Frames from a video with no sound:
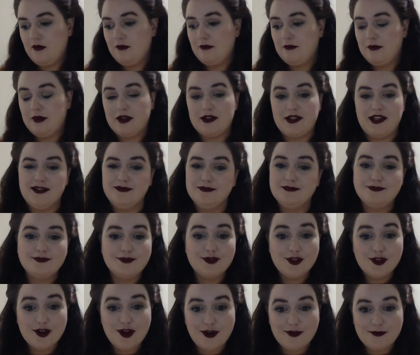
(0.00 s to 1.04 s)
but yeah,
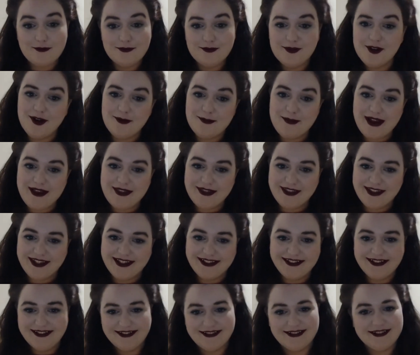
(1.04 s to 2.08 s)
not my thing.